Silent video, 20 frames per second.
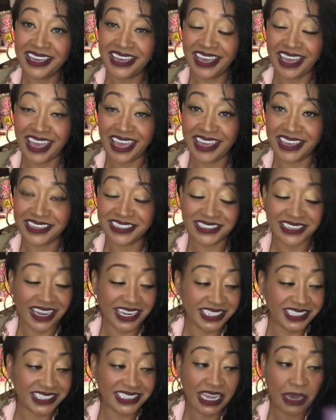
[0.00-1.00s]
and
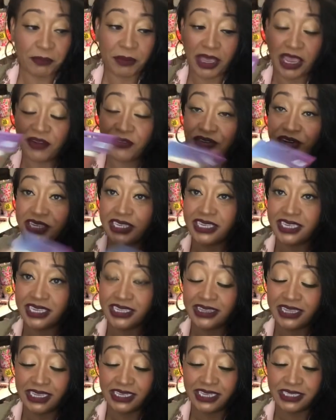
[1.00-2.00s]
I stamp every
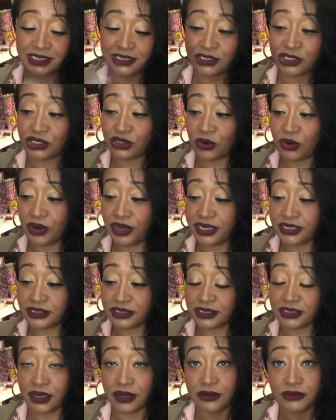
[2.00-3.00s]
kid that gets a toy.
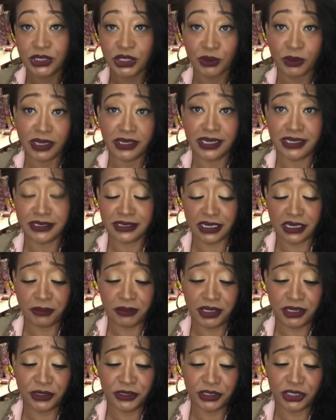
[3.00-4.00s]
So Sway, that's going to
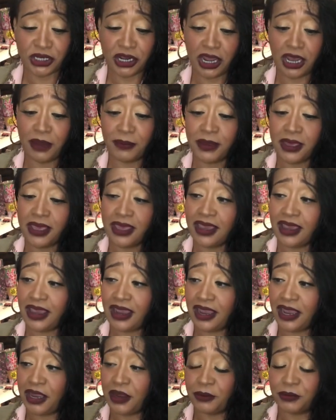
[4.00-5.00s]
be your job.
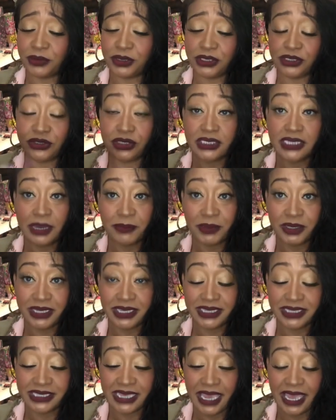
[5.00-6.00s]
Um, you stamp the
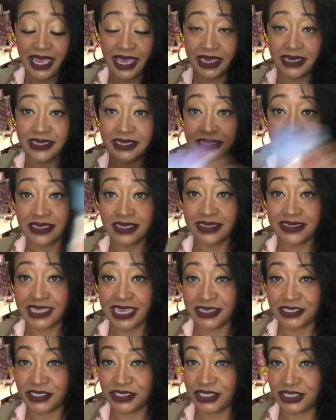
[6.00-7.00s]
kid's hand.
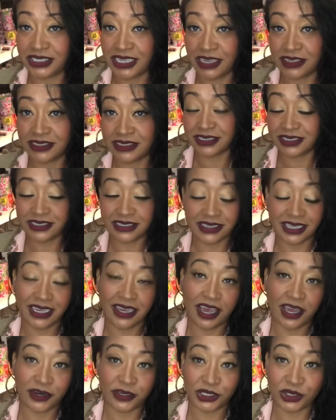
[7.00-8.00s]
That just tells that they
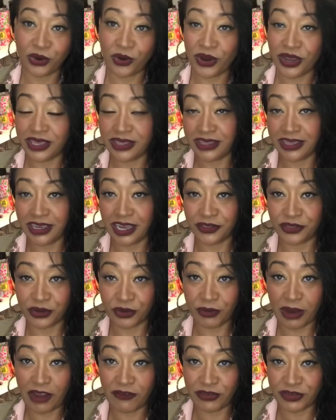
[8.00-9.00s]
got a toy and they got
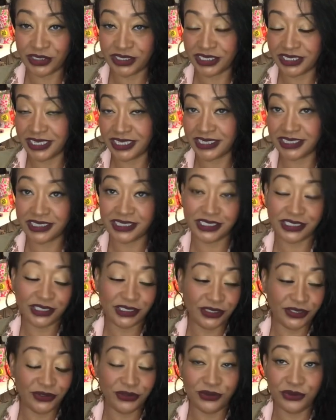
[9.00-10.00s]
their raffle tickets
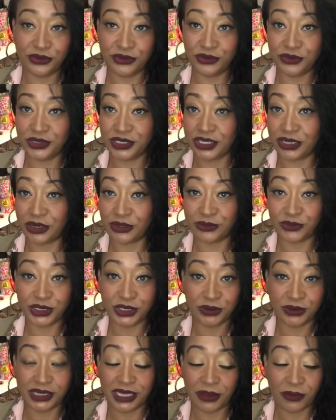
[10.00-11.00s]
to, you know,
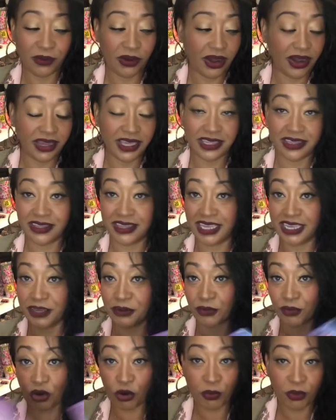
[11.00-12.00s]
do what they want, and then they
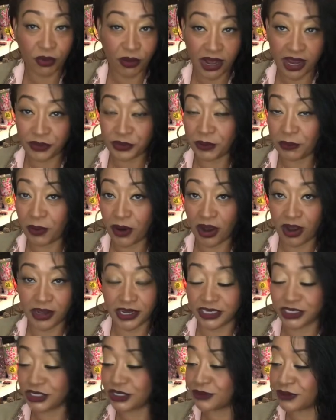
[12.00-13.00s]
can roam around the
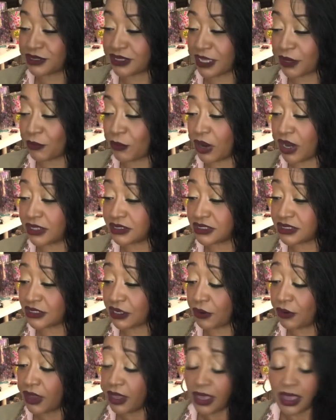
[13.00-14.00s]
park and do what they want.
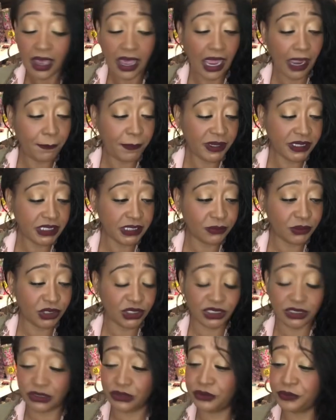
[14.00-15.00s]
So I picked up
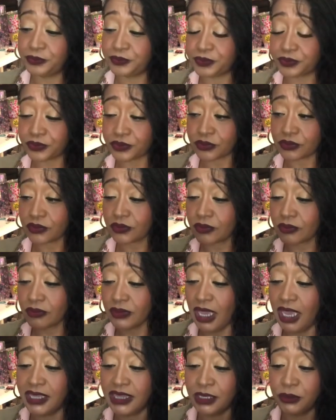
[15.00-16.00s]
two.
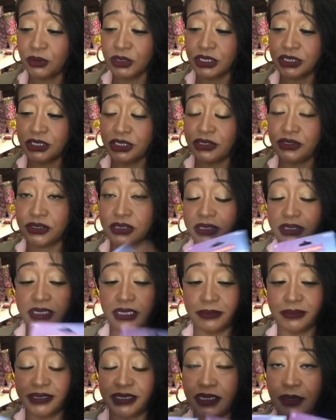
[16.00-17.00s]
I think we're going to use the
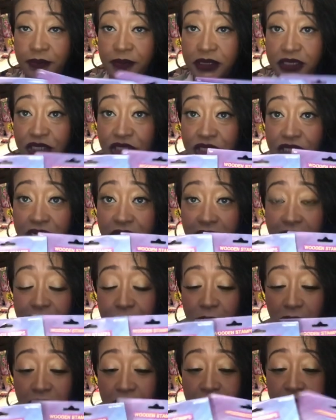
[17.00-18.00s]
thumbs up this year.
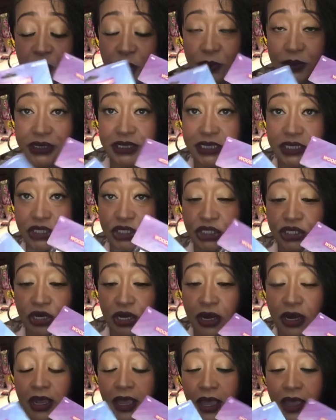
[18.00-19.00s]
I'm not one hundred percent
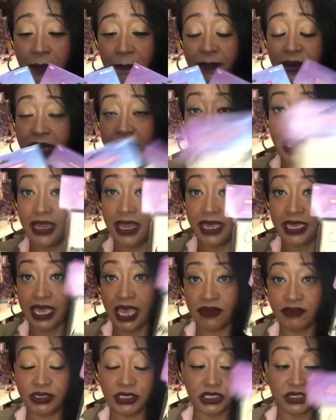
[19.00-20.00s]
sure, but I like
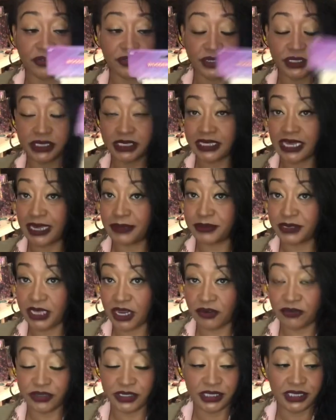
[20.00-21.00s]
having different stamps
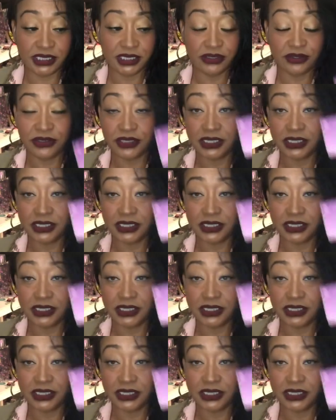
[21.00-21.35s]
every single